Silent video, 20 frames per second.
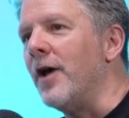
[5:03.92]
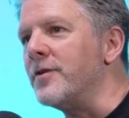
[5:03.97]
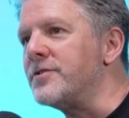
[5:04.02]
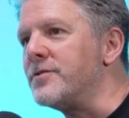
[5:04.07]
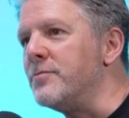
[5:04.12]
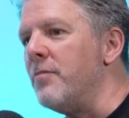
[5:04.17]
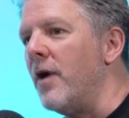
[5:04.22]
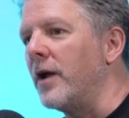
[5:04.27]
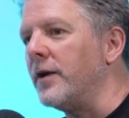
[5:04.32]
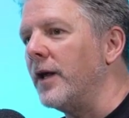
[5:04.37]
up
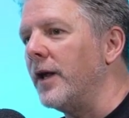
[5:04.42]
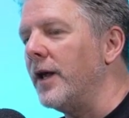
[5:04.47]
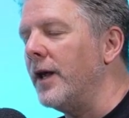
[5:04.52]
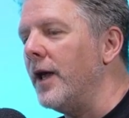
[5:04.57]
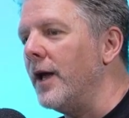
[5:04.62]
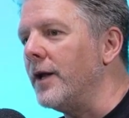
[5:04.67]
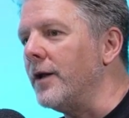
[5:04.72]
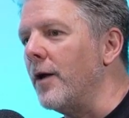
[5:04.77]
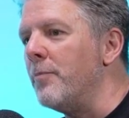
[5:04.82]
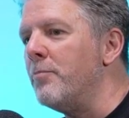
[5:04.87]
some money
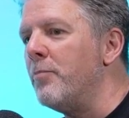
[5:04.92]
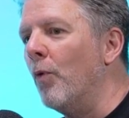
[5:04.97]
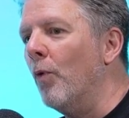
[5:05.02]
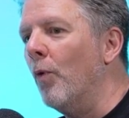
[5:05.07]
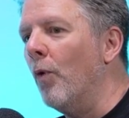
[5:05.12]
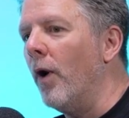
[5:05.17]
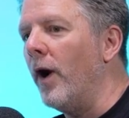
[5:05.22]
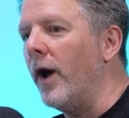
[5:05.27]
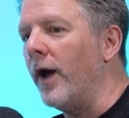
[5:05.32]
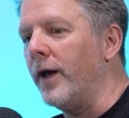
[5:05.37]
and I
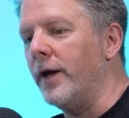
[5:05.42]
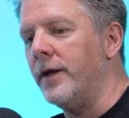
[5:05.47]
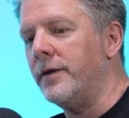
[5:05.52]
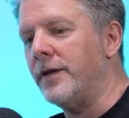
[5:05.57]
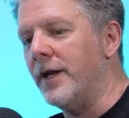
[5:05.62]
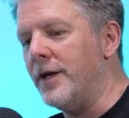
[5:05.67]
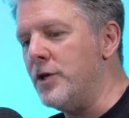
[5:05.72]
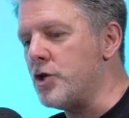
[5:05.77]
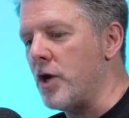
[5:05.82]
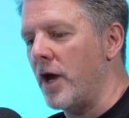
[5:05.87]
bought a
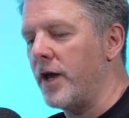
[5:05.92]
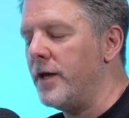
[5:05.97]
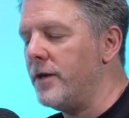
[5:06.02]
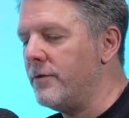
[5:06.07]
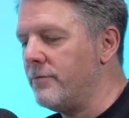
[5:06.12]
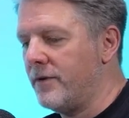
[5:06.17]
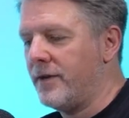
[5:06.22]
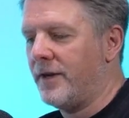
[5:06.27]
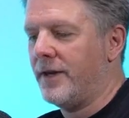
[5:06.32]
DJ